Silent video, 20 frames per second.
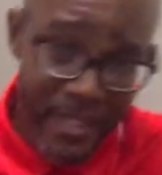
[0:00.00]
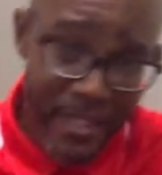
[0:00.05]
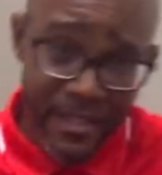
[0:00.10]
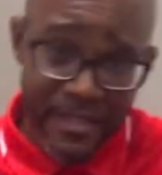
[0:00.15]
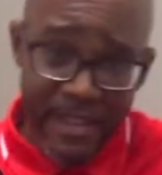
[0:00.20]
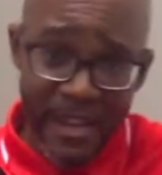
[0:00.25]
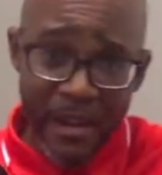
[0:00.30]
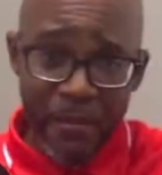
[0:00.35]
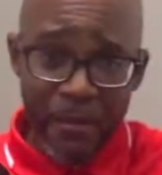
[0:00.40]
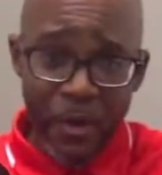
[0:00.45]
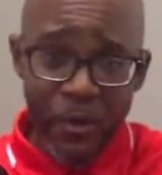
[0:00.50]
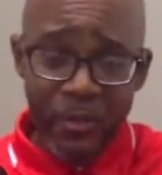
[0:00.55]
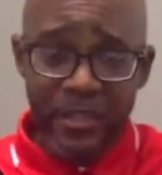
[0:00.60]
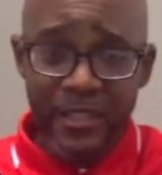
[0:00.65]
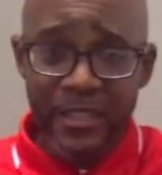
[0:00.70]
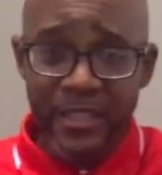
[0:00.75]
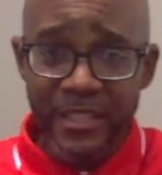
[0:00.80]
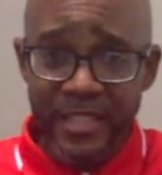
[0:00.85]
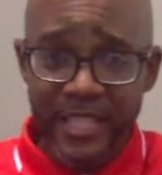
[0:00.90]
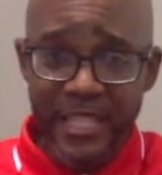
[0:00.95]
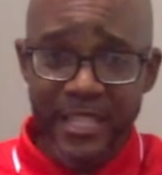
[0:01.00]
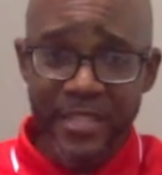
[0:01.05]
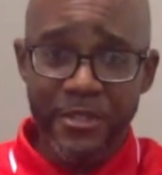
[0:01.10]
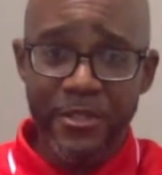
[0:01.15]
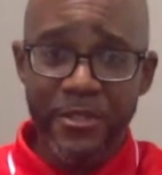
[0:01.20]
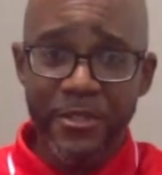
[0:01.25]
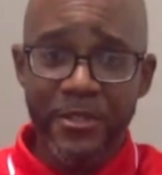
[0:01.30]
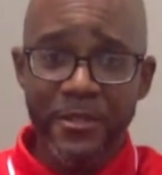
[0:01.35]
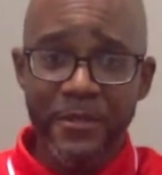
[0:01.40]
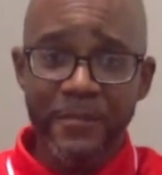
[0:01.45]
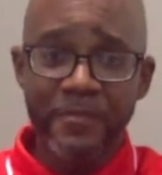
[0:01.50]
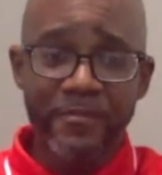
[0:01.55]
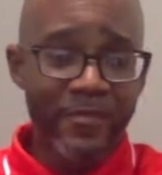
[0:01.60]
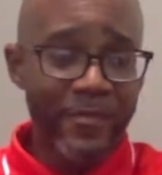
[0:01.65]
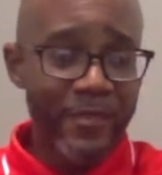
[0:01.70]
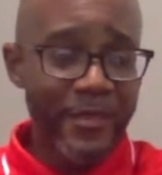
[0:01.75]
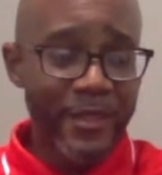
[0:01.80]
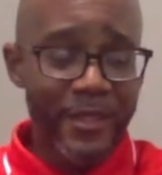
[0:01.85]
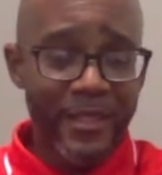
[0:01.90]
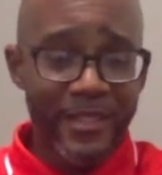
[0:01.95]
Now, most of the teachers,
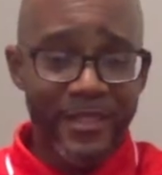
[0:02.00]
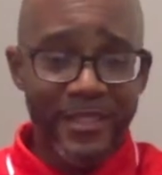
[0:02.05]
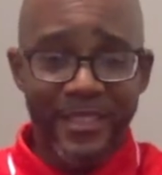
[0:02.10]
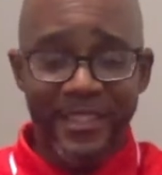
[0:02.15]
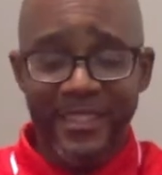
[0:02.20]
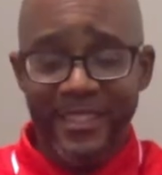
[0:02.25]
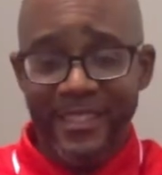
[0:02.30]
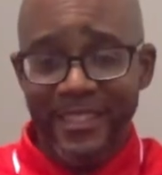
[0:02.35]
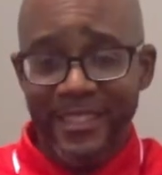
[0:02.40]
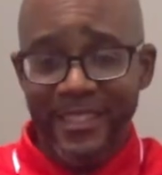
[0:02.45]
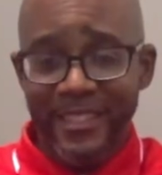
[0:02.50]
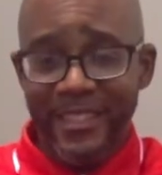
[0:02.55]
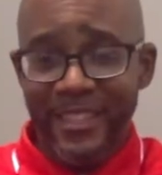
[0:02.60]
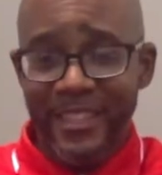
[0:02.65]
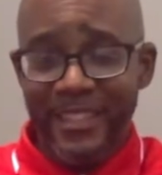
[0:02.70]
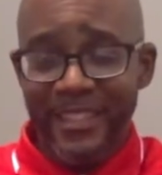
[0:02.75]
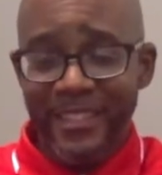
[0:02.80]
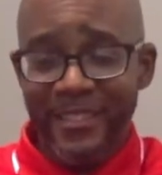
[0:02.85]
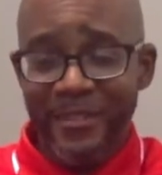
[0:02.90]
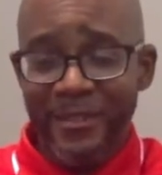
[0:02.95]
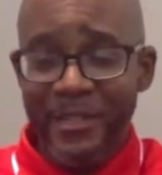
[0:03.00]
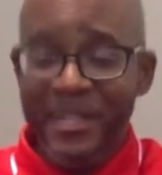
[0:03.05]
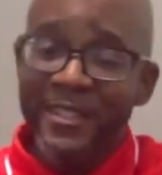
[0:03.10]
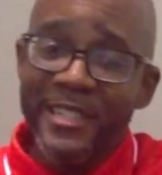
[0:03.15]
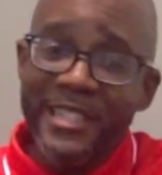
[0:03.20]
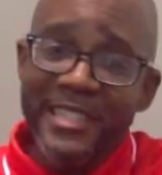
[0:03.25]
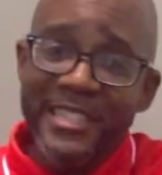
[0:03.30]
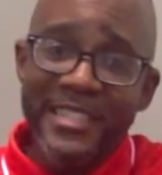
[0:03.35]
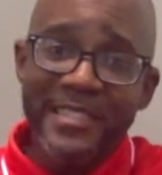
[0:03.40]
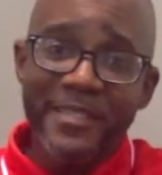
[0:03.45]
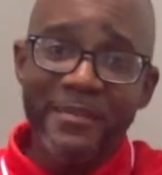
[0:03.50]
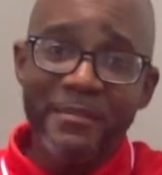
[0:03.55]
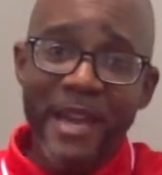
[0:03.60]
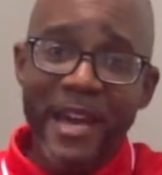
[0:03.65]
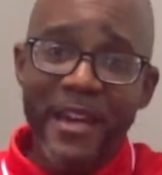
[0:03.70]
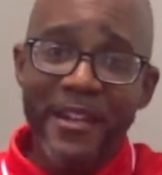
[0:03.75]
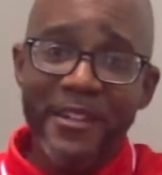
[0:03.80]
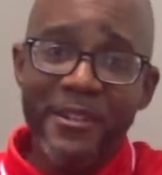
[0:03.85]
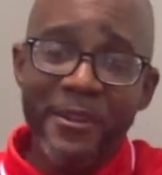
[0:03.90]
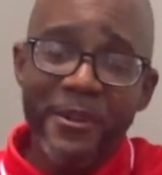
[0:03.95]
well, it doesn't
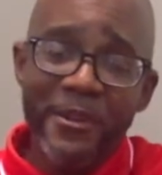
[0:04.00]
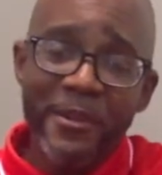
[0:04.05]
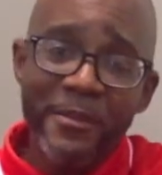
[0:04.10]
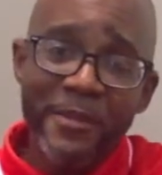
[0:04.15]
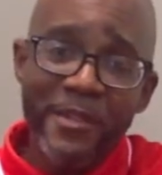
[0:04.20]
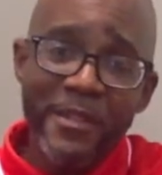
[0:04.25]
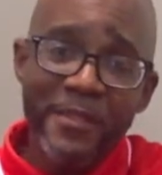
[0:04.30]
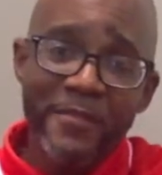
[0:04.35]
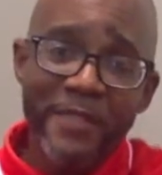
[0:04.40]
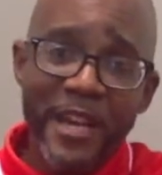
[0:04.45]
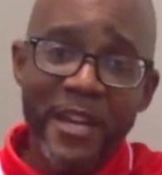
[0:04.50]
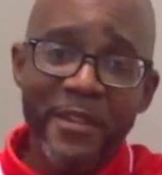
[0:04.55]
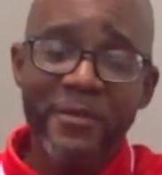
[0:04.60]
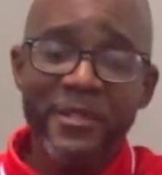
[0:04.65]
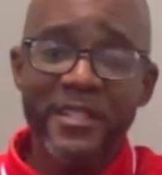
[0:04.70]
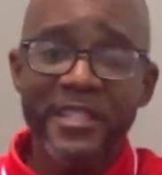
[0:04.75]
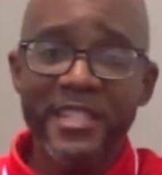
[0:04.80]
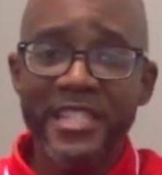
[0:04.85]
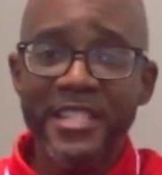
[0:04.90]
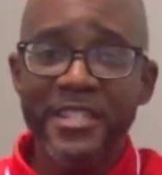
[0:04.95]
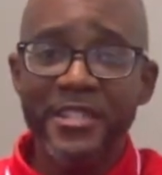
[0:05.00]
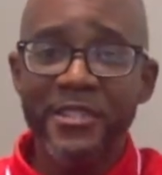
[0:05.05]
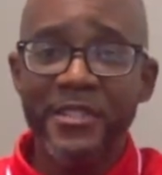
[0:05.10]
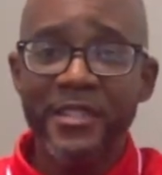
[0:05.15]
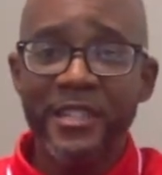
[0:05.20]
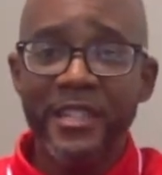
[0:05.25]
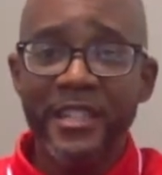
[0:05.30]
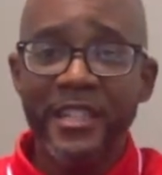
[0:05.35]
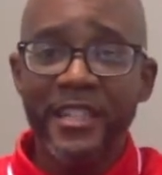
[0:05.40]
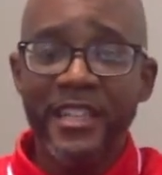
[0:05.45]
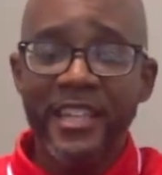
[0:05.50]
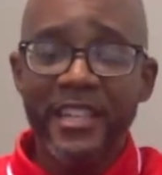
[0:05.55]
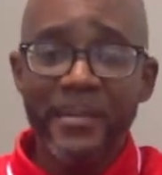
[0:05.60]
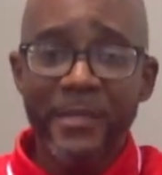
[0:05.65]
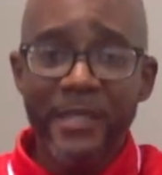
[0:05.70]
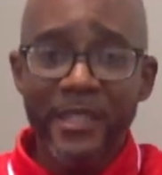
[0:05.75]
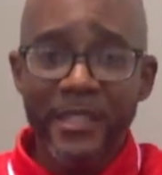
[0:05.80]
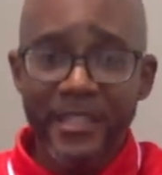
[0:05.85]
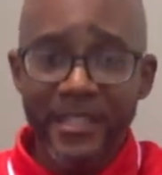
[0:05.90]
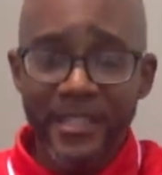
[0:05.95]
matter. It could be a veteran teacher. It could
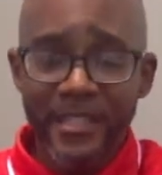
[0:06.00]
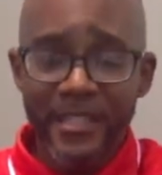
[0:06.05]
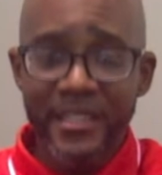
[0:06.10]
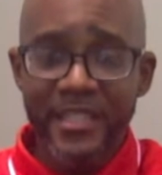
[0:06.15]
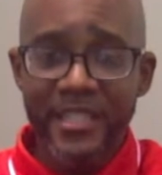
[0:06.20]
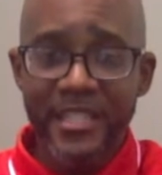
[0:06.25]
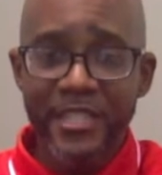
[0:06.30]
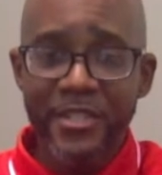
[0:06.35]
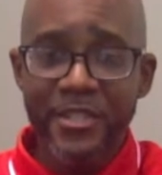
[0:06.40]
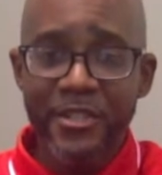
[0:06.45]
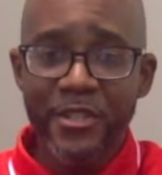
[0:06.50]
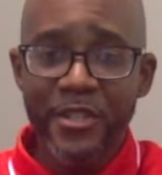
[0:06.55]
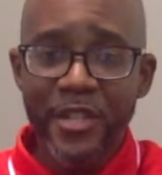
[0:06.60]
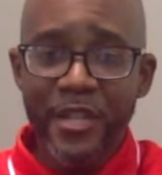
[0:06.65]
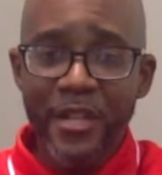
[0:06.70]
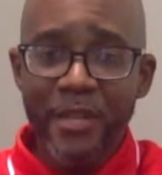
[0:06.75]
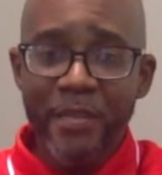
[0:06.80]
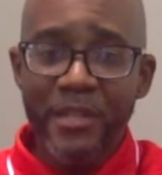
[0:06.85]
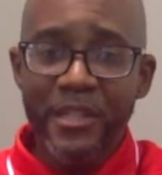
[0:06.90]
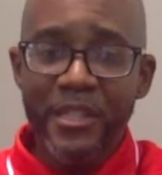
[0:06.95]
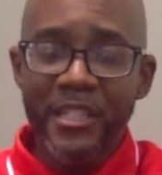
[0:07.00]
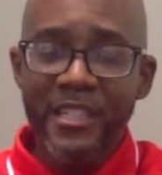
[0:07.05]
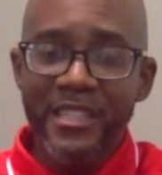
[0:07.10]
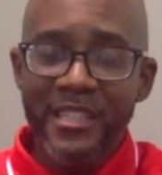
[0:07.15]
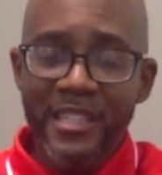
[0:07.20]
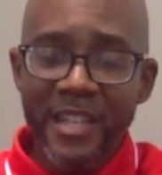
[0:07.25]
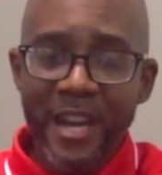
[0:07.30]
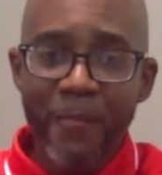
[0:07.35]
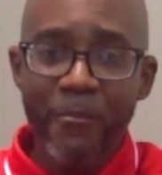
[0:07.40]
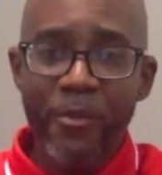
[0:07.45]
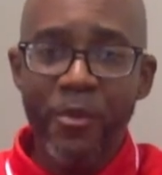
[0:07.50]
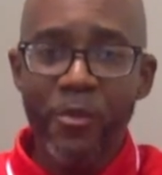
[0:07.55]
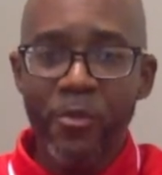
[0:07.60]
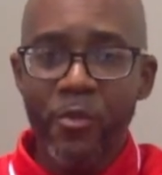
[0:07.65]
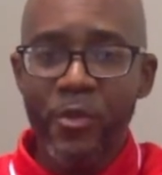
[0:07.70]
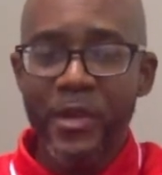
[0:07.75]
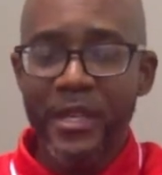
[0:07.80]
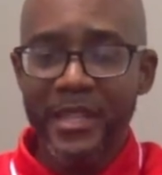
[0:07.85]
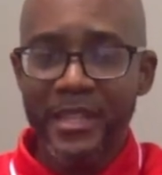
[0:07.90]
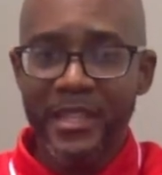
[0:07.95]
be a young teacher. But the number
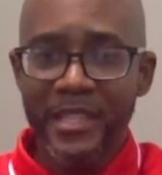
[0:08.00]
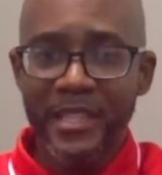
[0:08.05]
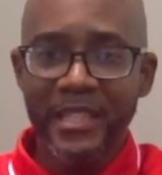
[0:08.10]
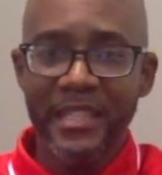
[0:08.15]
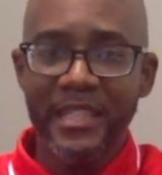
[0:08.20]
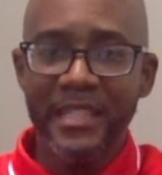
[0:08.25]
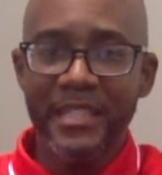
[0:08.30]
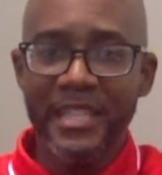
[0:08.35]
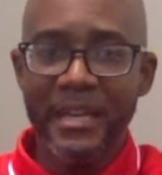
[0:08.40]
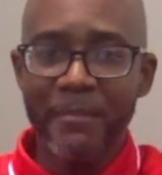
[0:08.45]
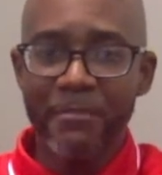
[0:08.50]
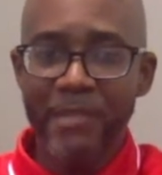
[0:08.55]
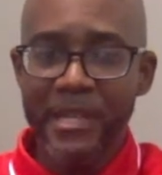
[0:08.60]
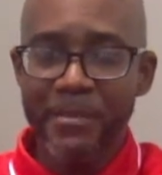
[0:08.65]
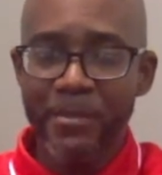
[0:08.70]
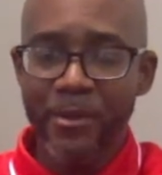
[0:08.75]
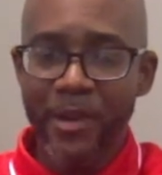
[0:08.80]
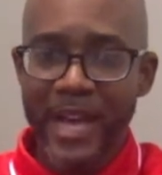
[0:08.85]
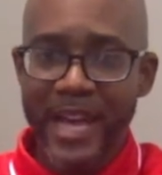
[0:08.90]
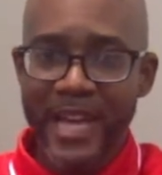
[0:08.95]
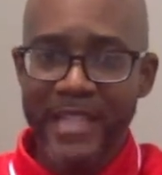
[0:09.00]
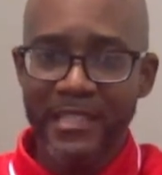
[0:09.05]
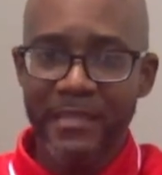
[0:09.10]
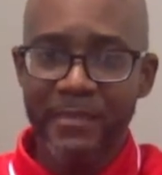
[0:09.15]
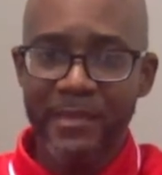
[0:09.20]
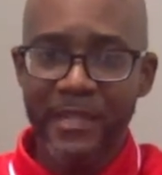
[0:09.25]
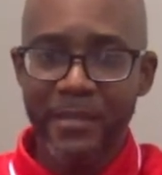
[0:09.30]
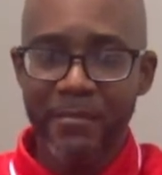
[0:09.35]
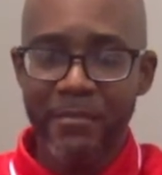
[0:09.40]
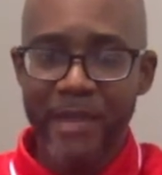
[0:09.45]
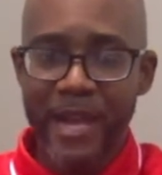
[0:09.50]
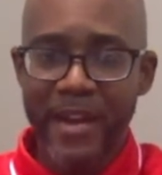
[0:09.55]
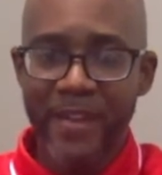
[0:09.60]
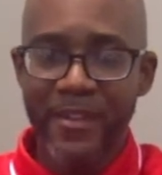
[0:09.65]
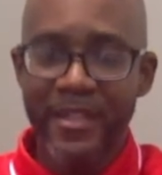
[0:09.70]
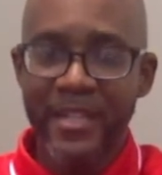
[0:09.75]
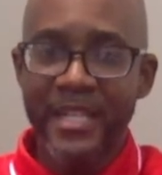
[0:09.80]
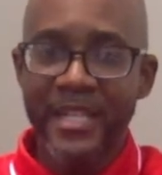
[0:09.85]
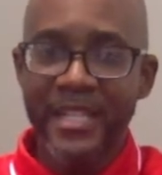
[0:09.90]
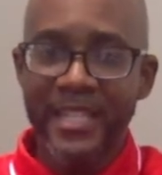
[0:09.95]
one thing that people ask me
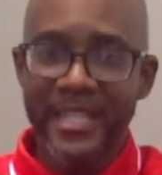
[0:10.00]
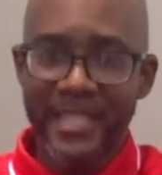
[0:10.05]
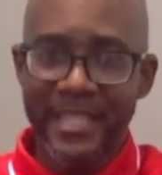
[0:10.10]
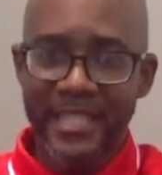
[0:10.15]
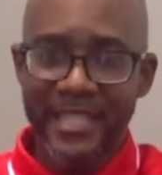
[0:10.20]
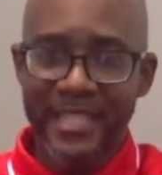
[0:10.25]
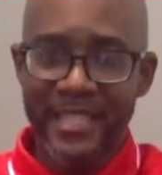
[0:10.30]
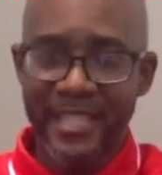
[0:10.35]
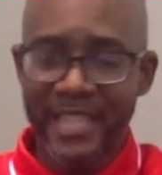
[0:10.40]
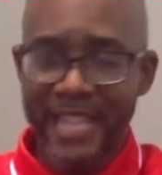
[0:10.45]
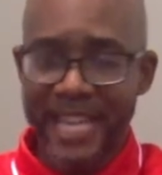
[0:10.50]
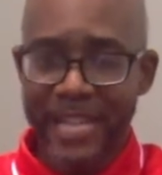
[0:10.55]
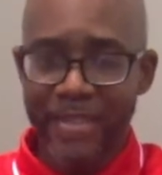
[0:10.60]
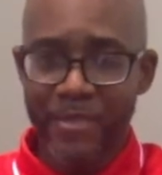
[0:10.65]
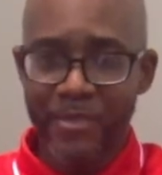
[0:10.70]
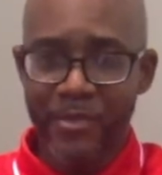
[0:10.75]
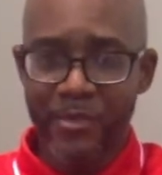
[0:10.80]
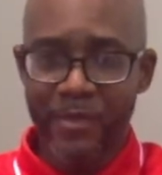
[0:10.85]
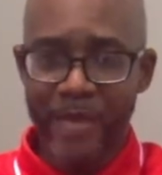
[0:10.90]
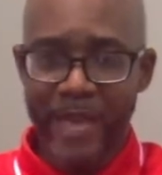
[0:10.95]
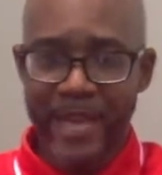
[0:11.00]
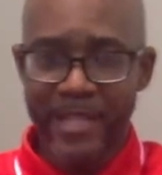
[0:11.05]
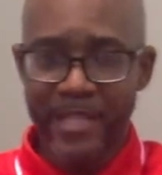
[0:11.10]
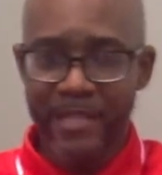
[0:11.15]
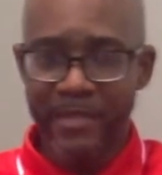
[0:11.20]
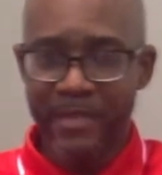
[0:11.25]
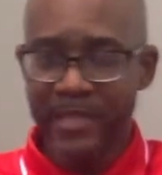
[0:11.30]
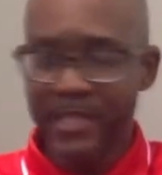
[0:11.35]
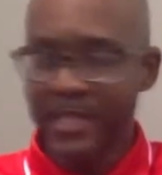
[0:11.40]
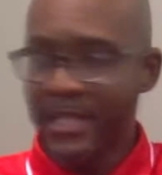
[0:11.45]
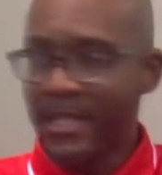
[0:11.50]
about is classroom management.